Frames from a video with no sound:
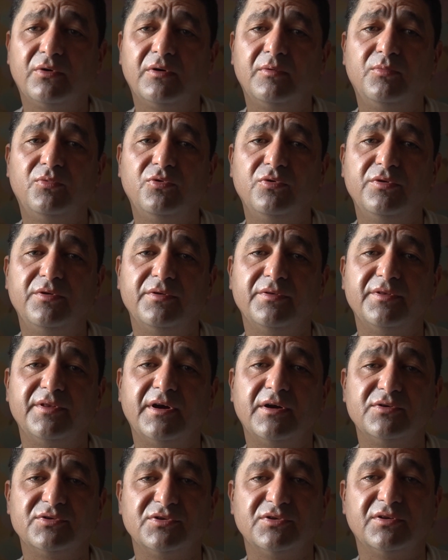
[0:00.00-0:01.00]
are more than a
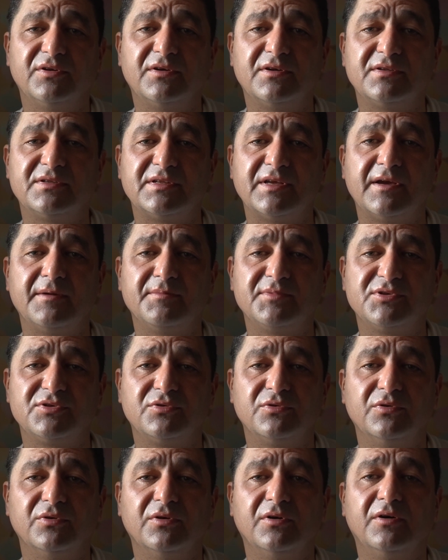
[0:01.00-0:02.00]
dozen
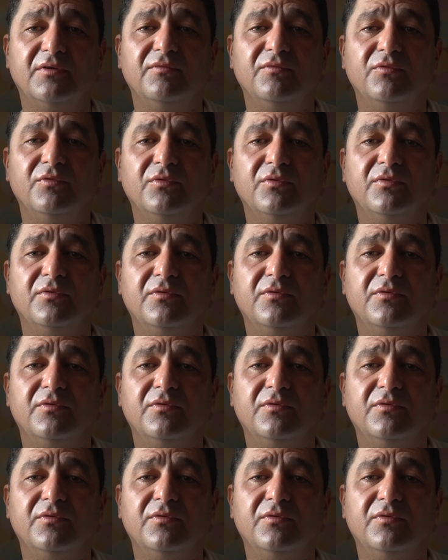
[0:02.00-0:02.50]
attempts of